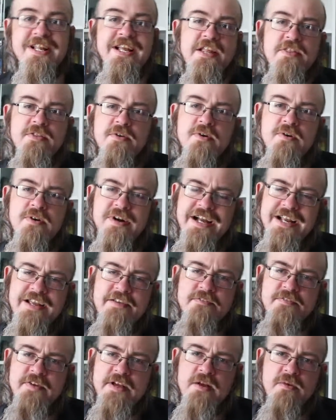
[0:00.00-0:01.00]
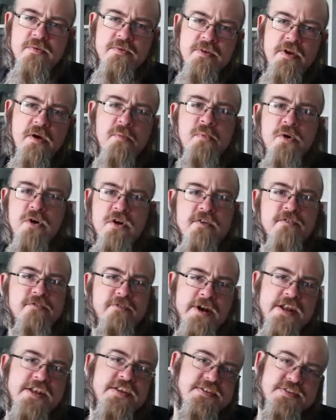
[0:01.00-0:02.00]
like Thor, I have found among
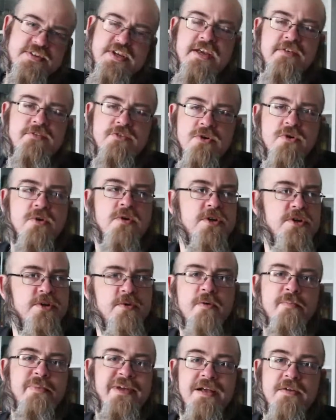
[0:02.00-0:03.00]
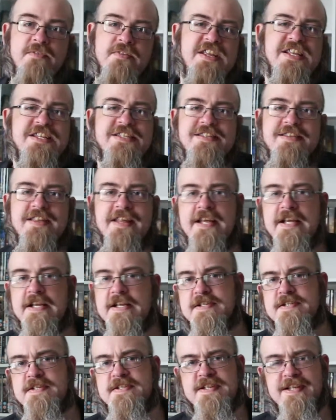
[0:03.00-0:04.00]
friends I have talked to about these
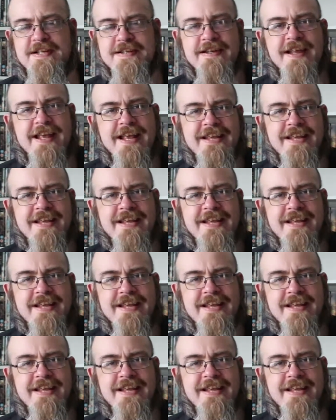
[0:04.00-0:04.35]
things is that